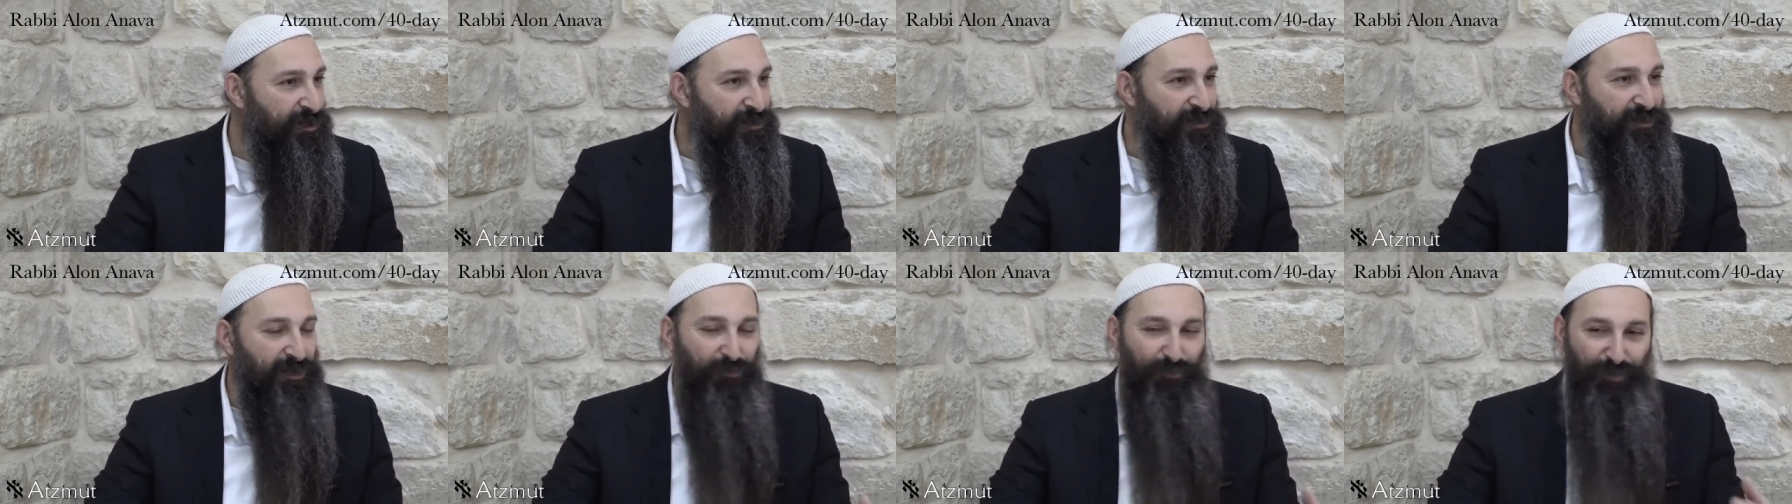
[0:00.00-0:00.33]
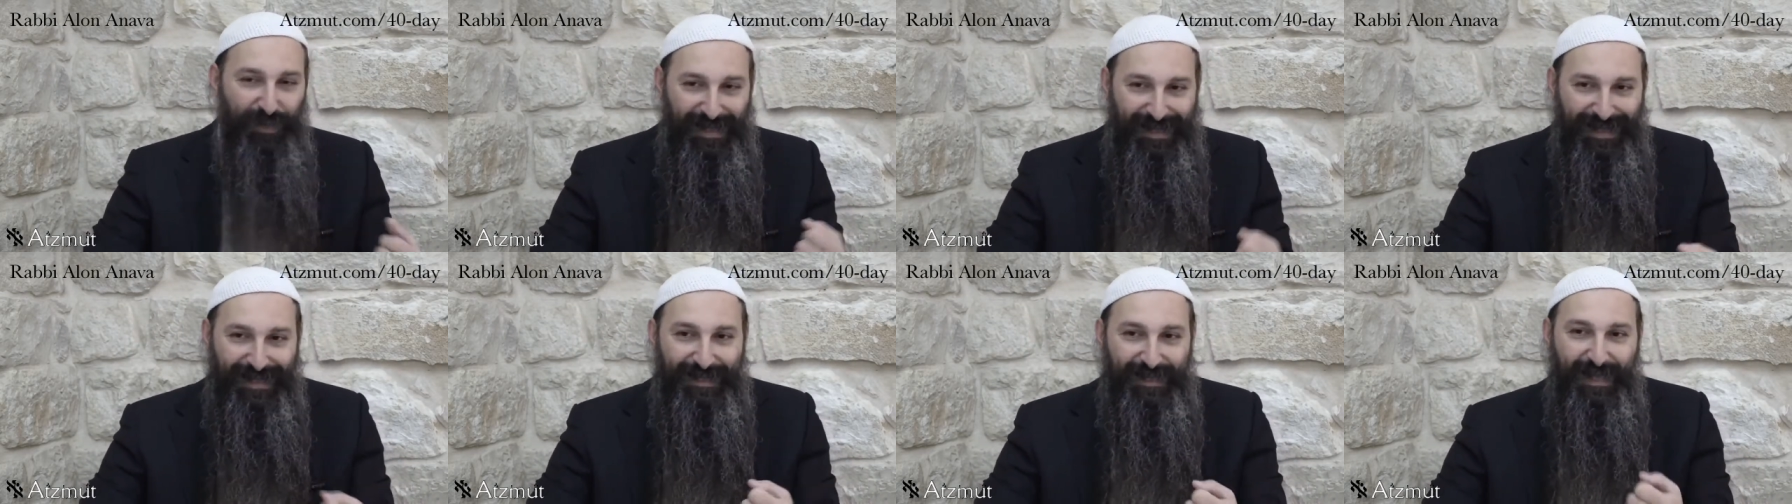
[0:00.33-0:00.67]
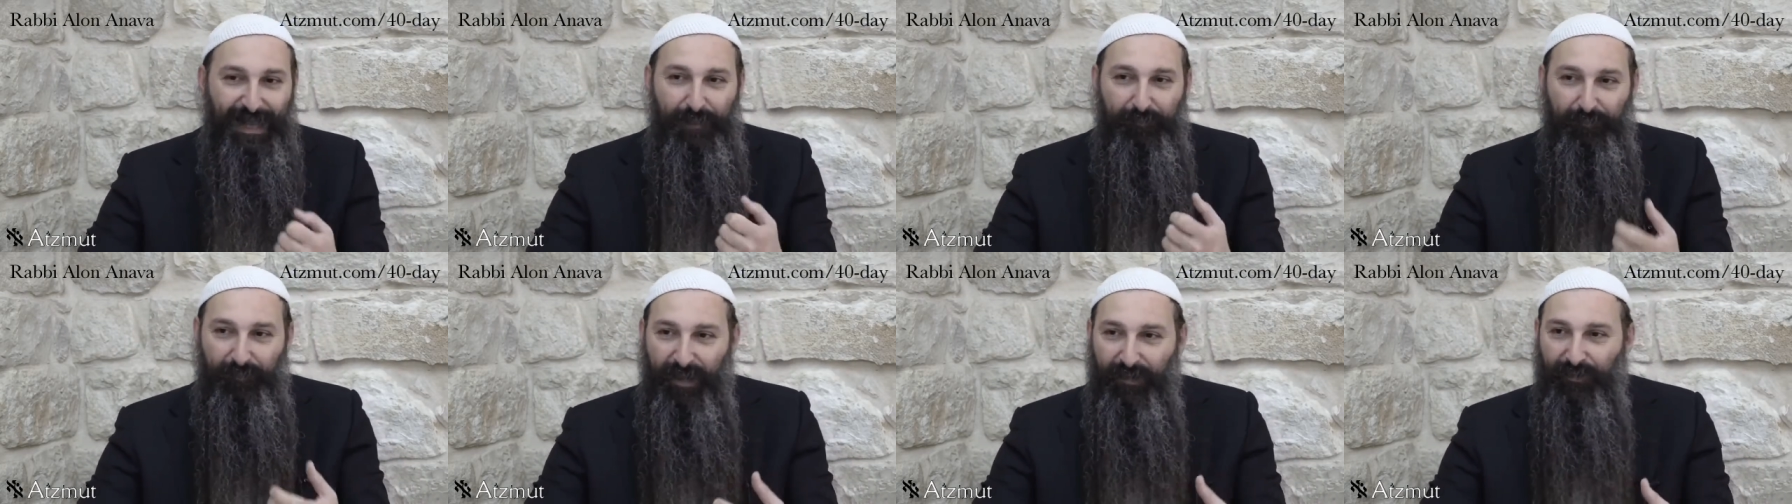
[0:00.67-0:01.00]
then we need
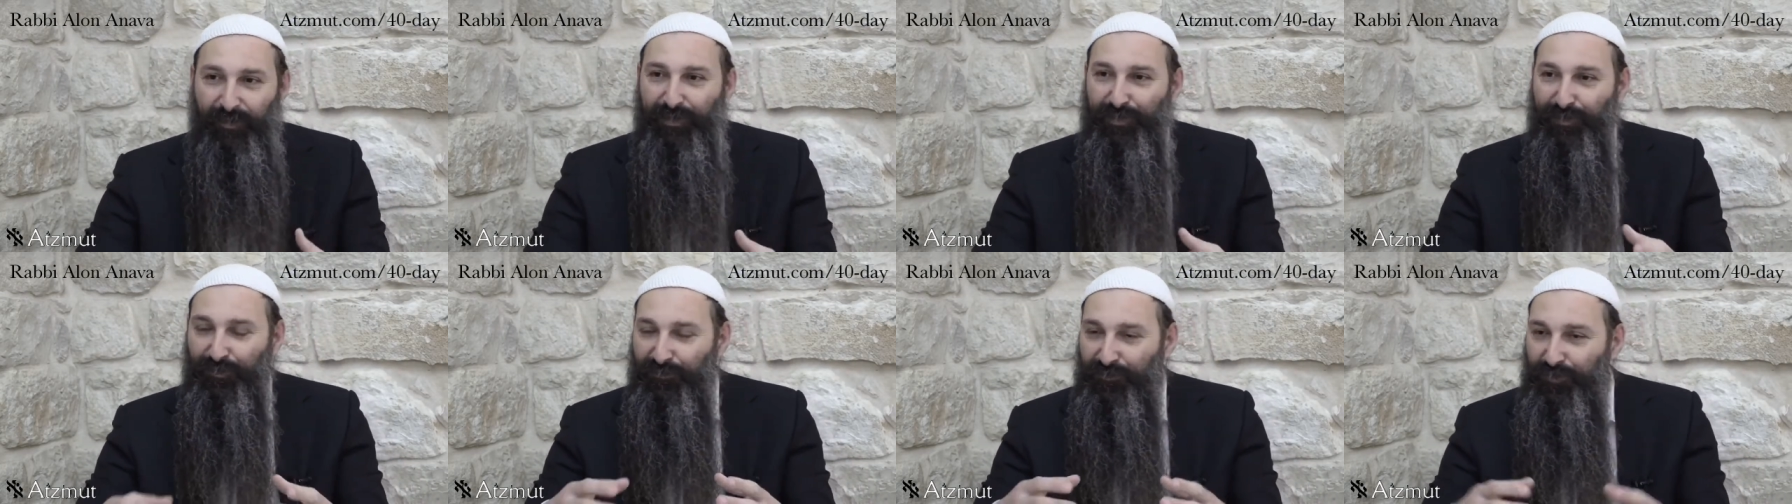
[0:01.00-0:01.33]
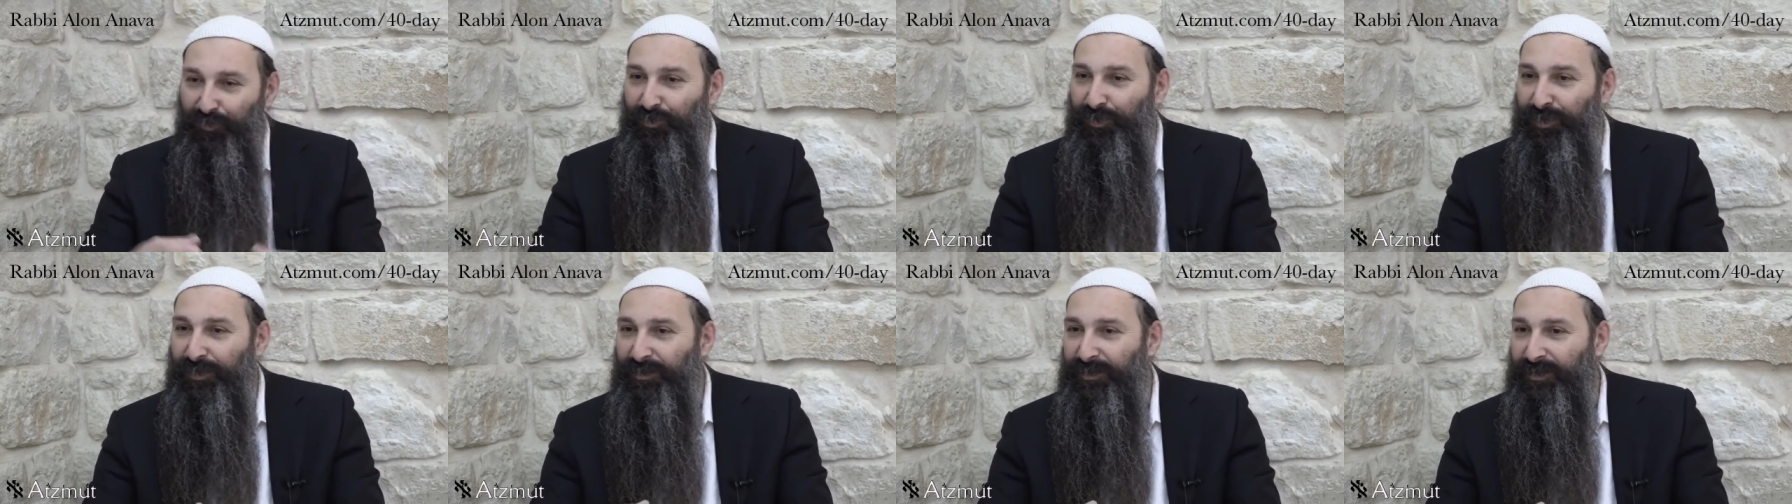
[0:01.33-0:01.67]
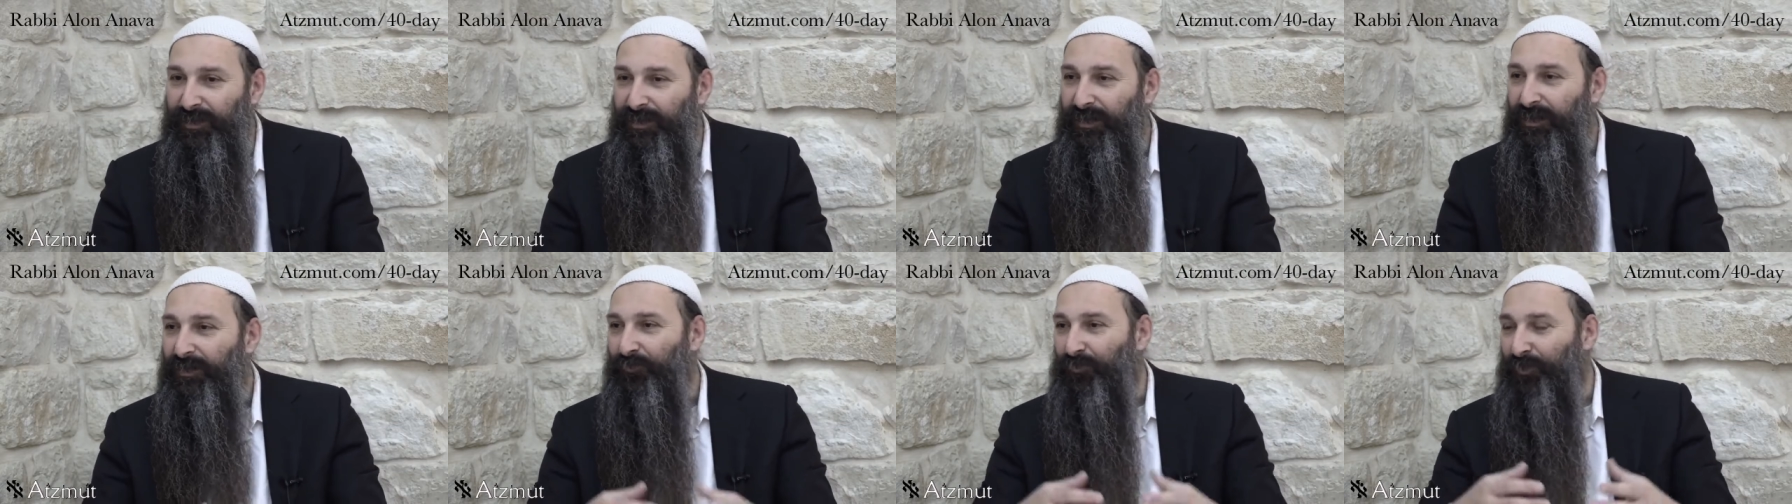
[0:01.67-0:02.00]
that merit of
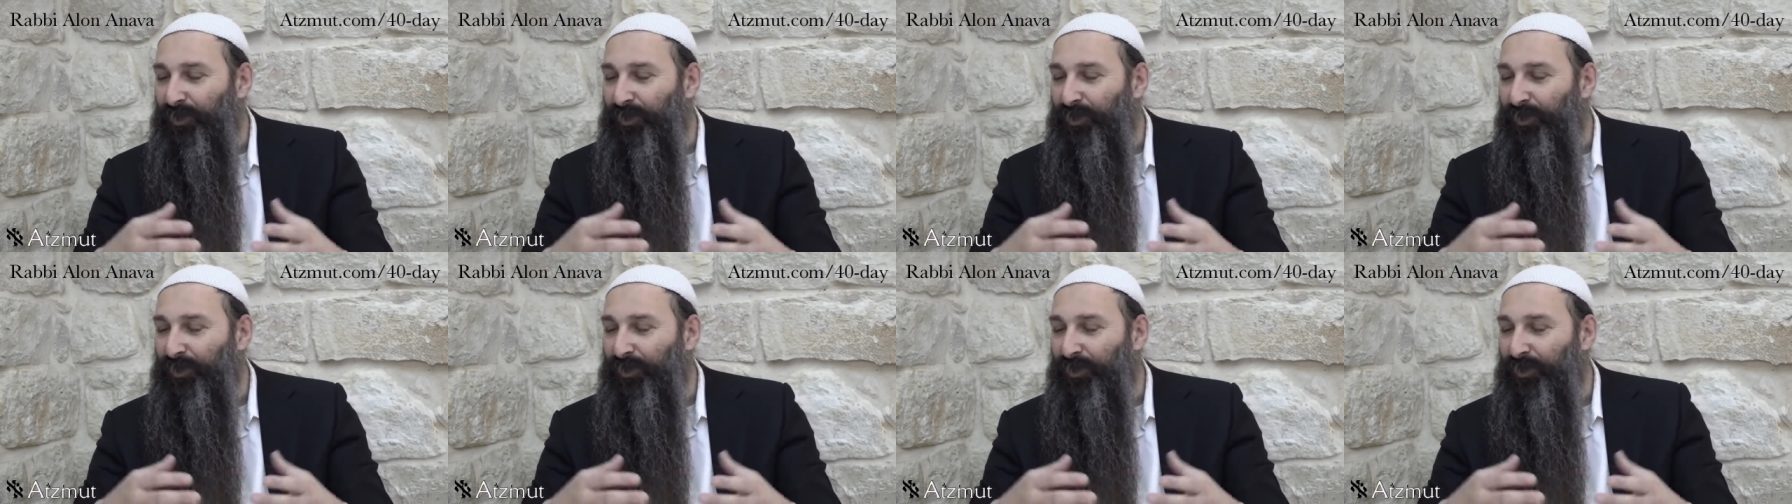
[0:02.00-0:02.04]
unity.